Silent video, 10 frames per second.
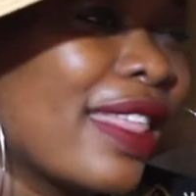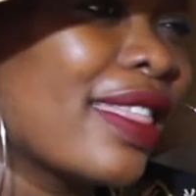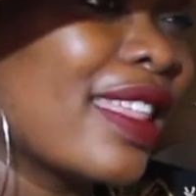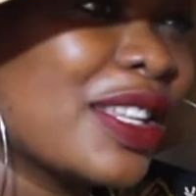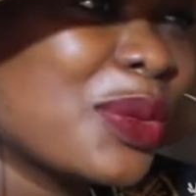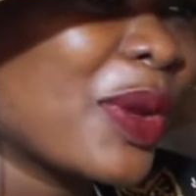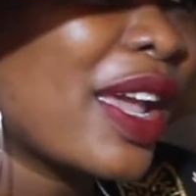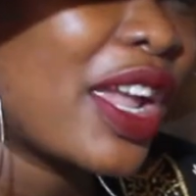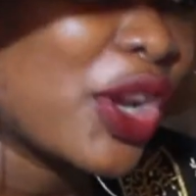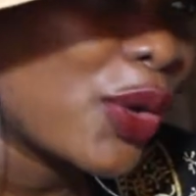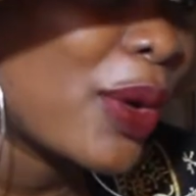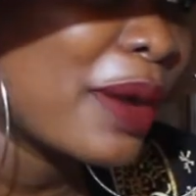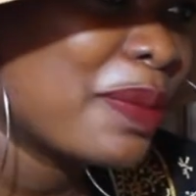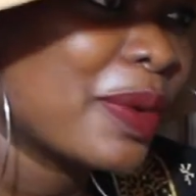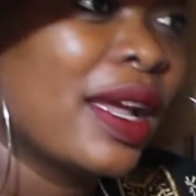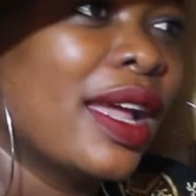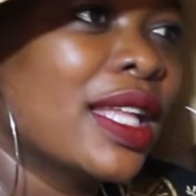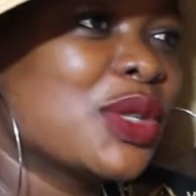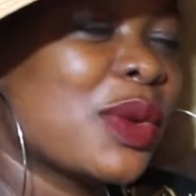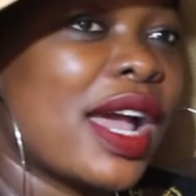That's where I grew up.
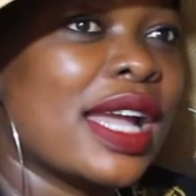It's where I